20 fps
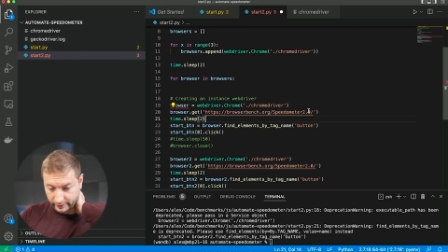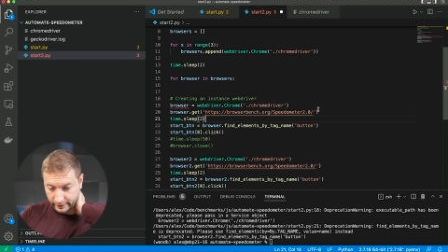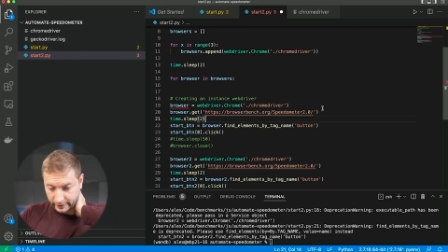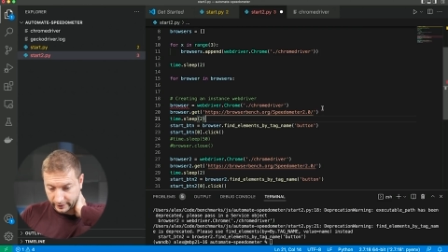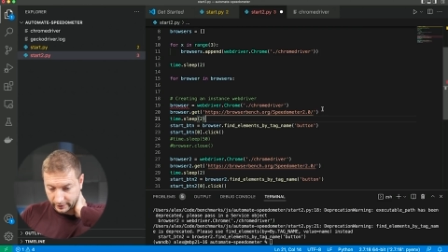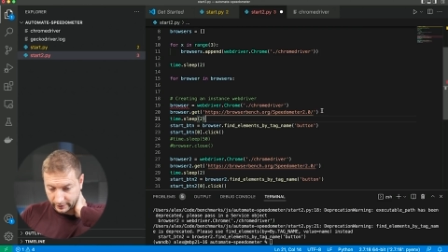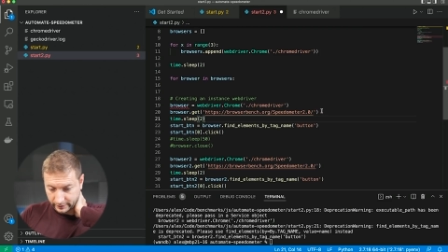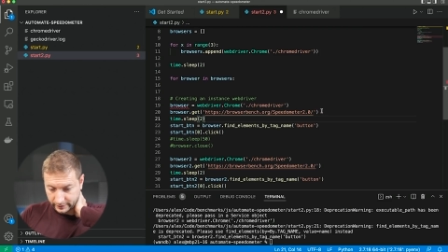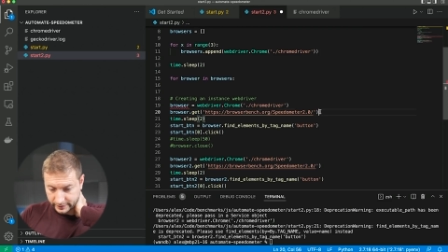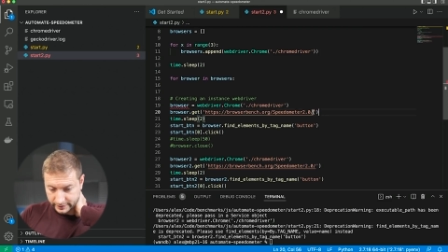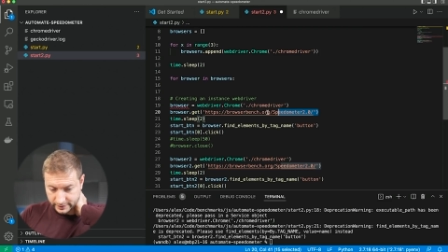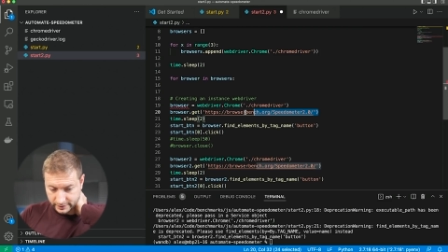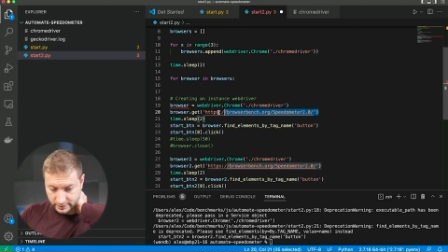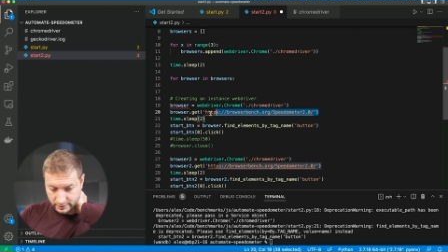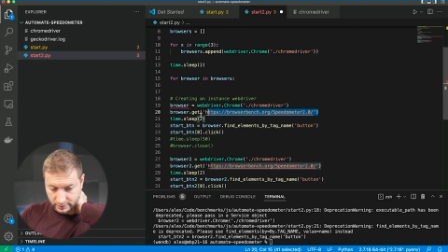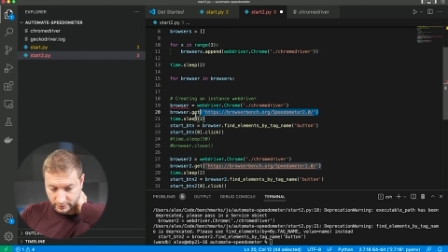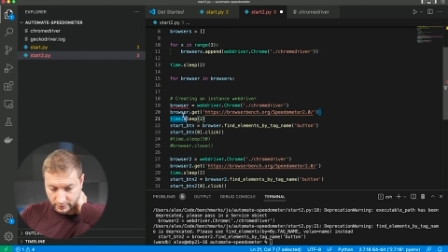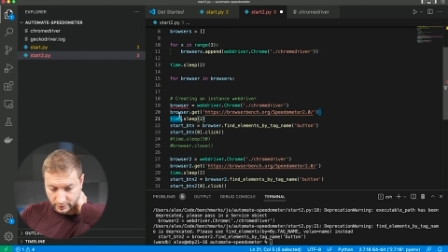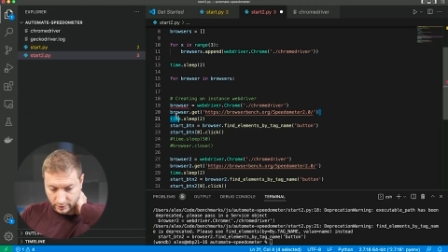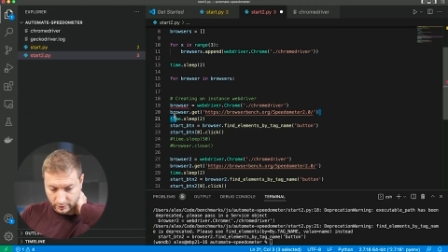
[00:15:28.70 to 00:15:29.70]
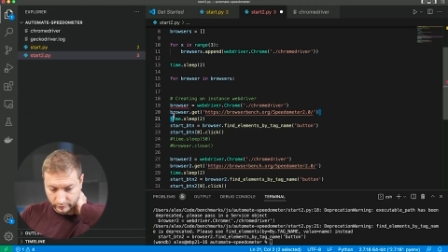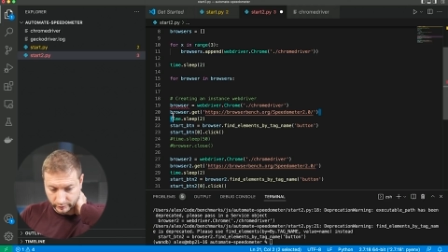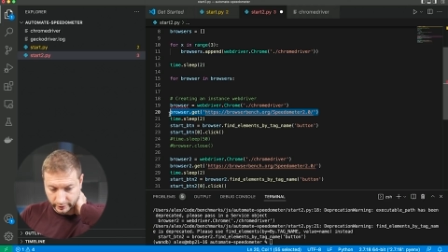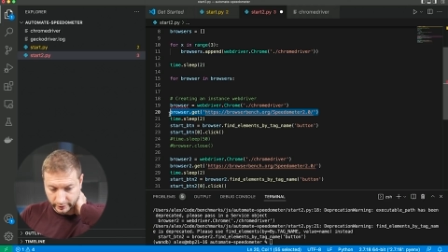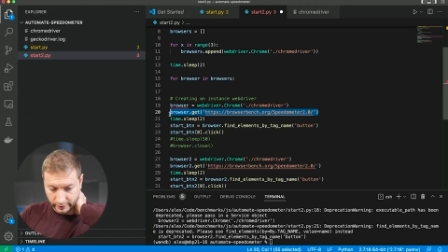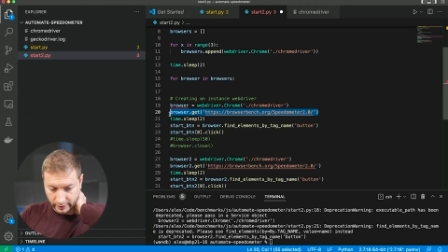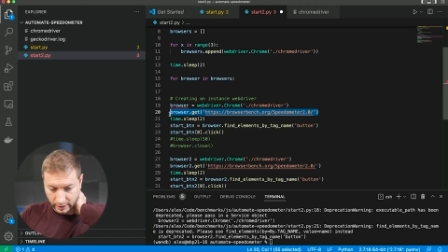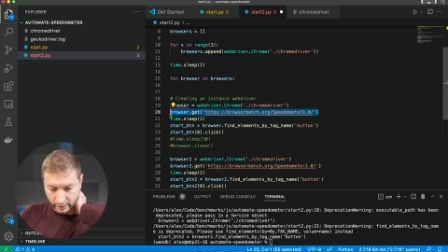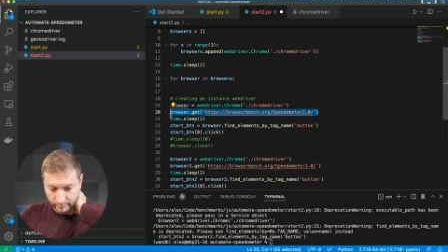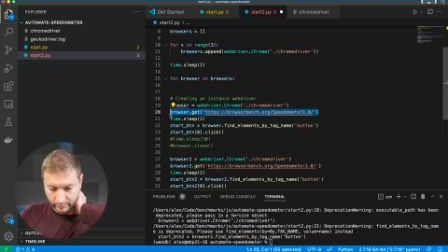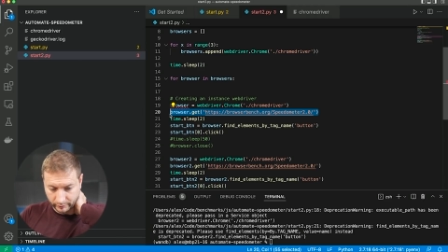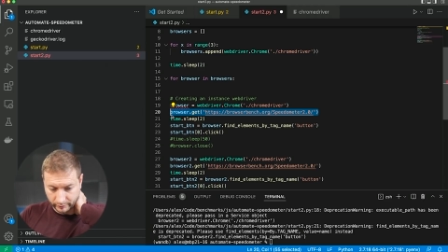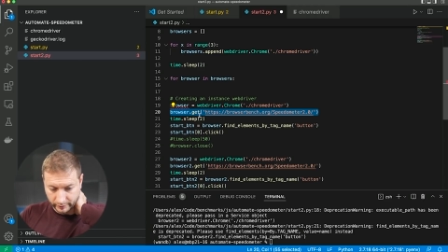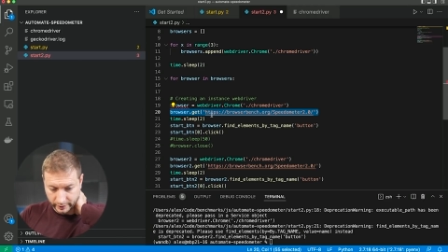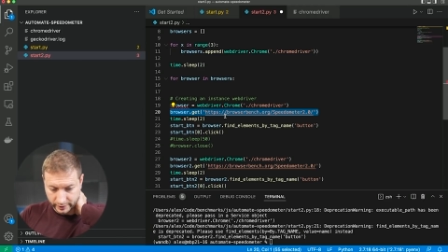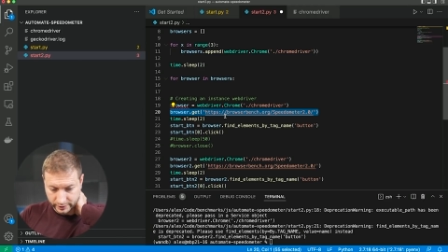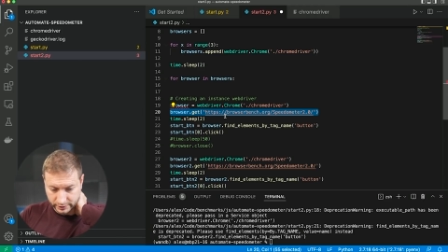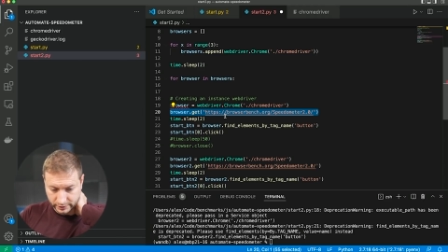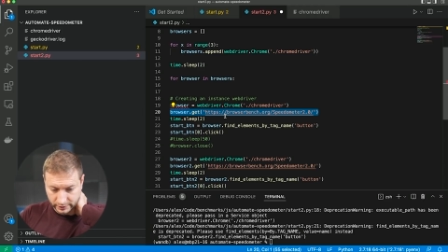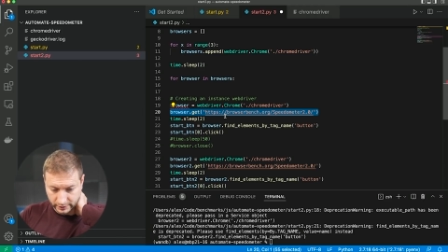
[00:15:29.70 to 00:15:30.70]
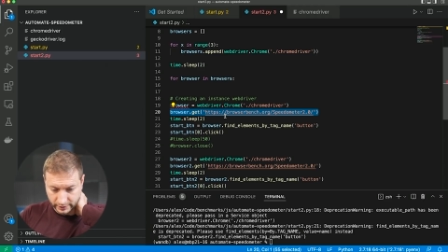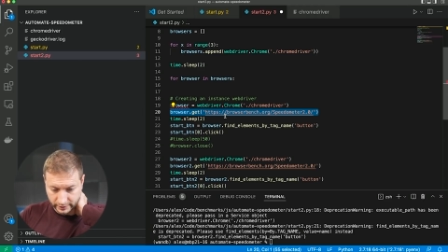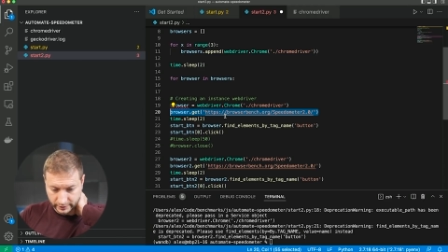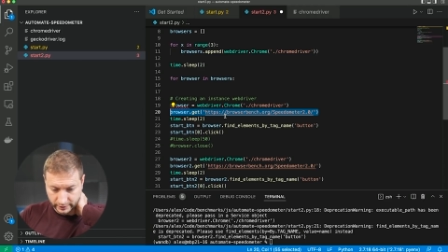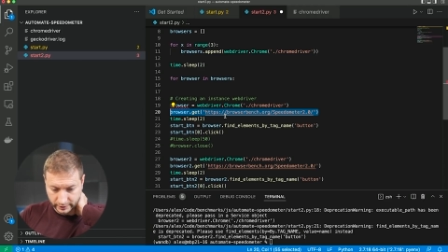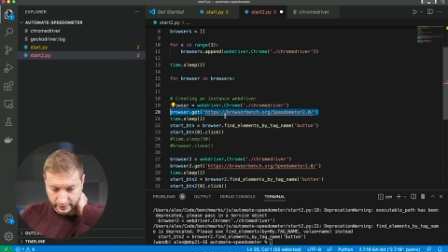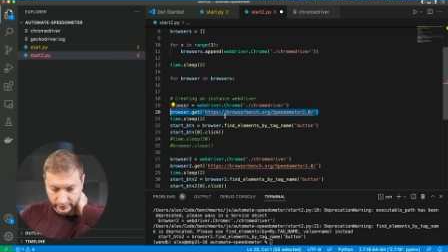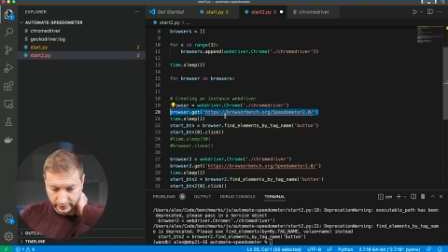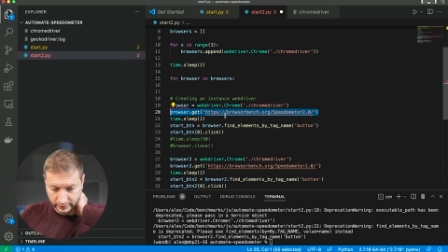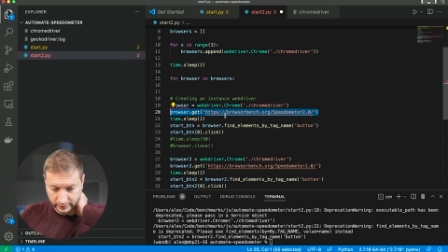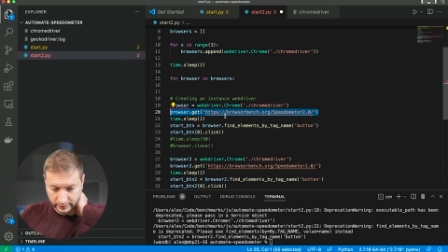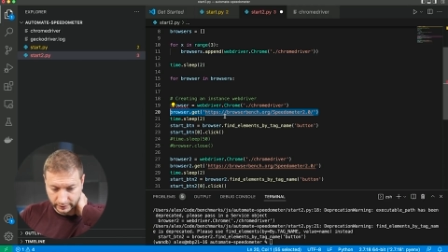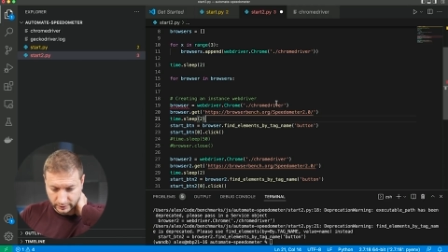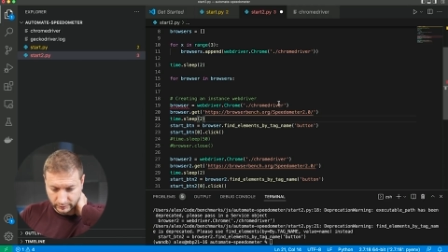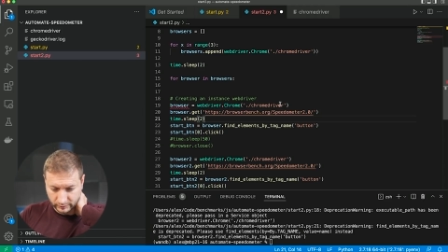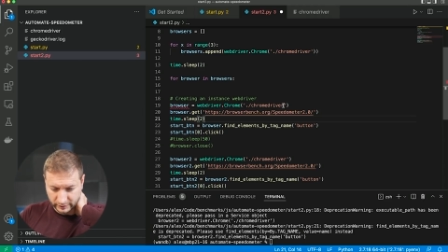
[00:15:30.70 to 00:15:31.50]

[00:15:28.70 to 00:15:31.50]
right here, this is the long running operation, I think.